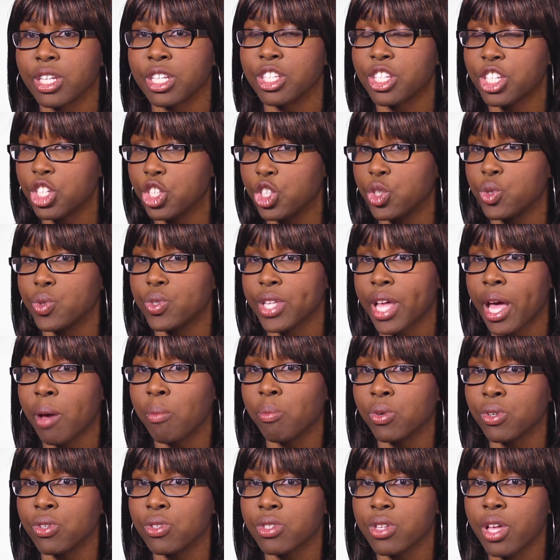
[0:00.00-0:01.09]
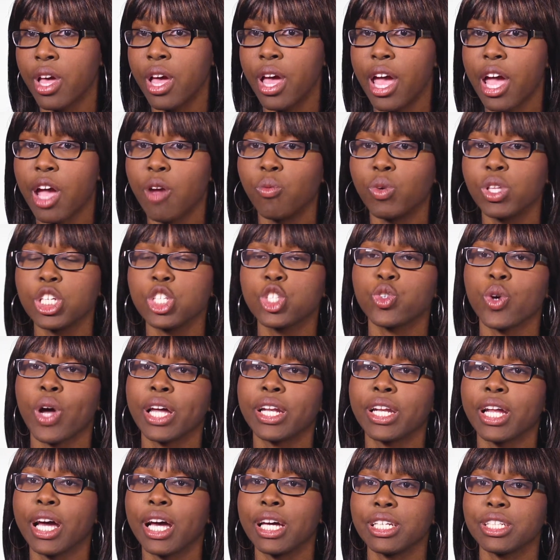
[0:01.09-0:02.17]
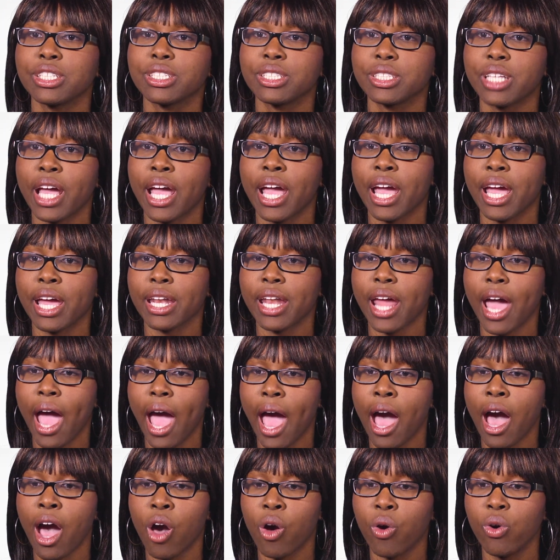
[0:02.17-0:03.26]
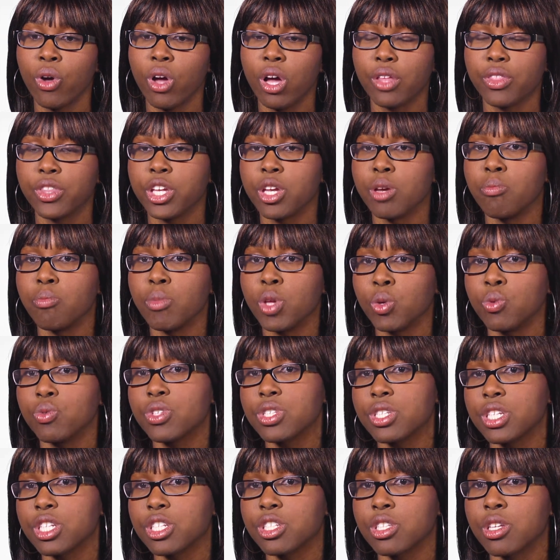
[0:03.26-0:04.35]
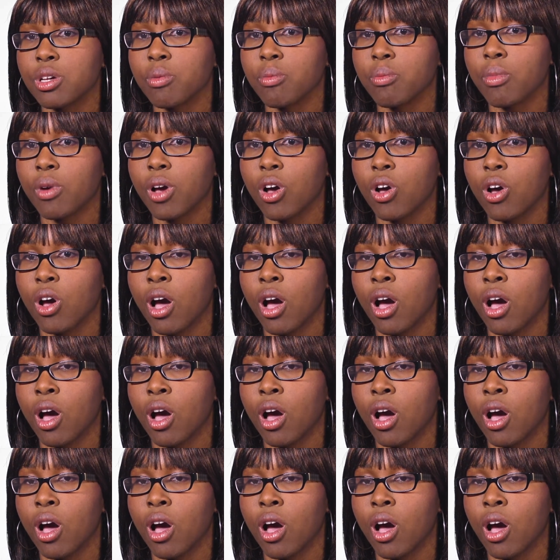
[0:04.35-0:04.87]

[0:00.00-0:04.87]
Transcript: and tissue samples, and really trying to understand how the immune system